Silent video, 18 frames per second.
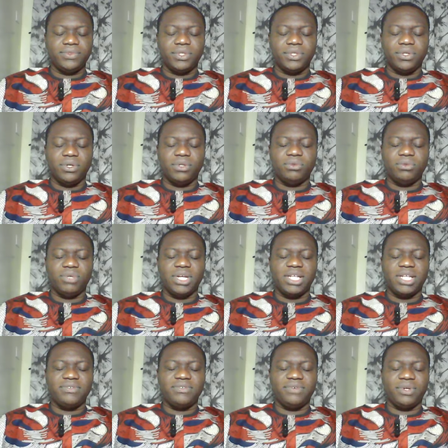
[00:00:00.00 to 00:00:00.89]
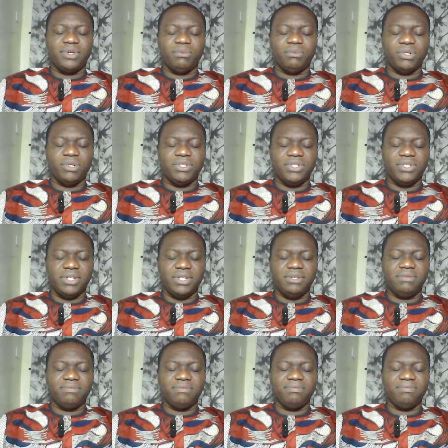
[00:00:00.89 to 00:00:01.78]
Lord, we ask for your mercy.
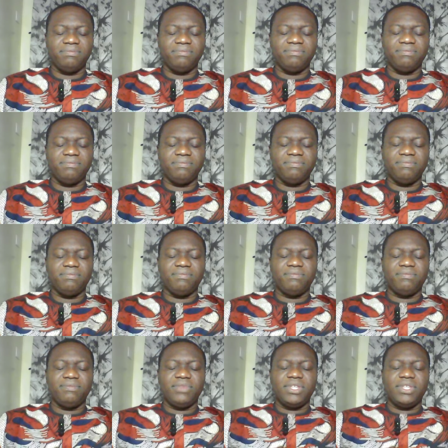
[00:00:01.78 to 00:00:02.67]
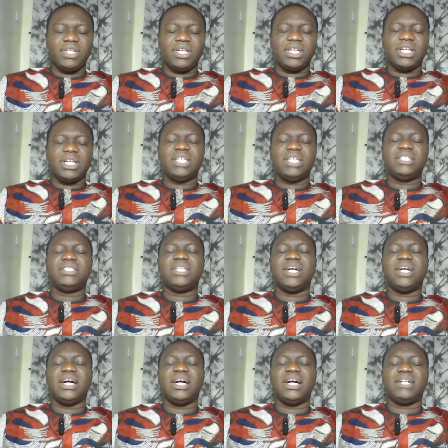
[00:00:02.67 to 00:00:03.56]
Cleanse
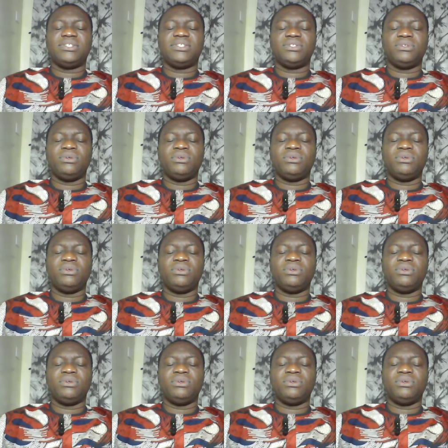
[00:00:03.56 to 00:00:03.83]
our hearts,